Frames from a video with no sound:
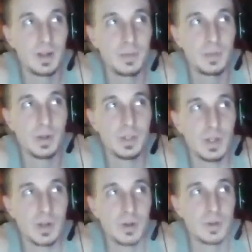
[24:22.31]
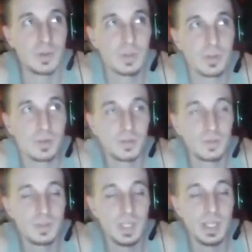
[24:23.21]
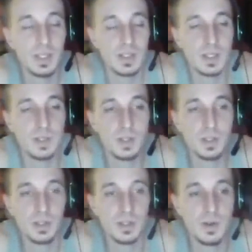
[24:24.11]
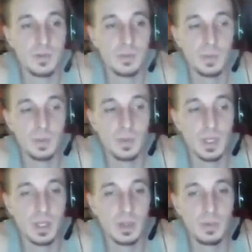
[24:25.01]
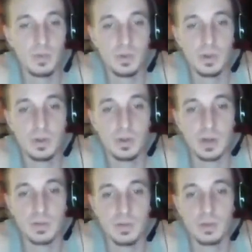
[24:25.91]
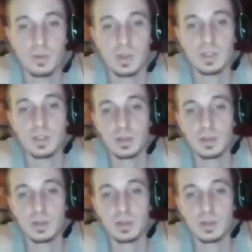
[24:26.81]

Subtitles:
But also, take the teachings of people that come before you. They're there for a reason.